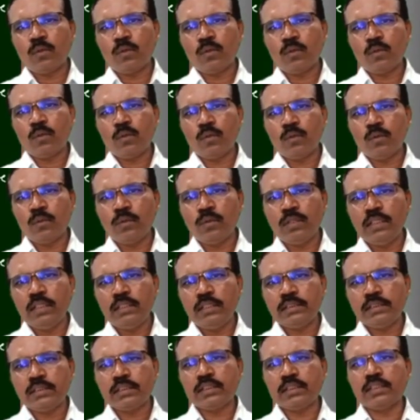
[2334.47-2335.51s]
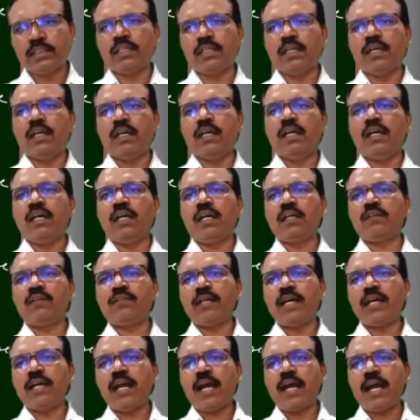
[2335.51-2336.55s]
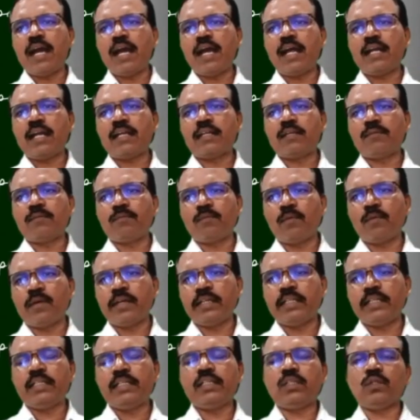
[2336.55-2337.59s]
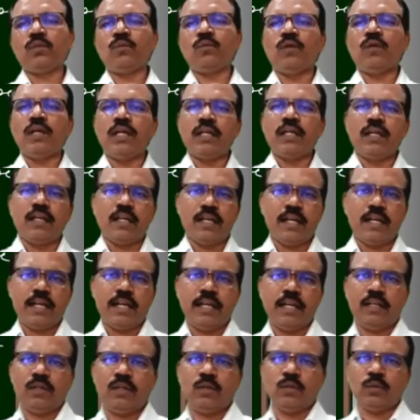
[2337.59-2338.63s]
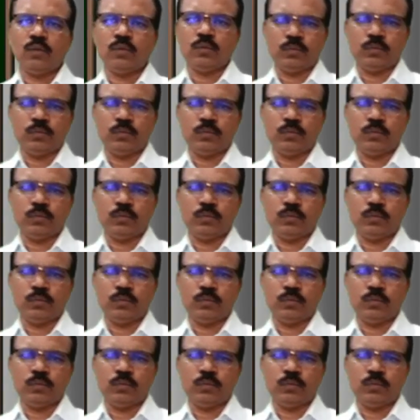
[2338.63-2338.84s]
to this curve at point 1 and 2.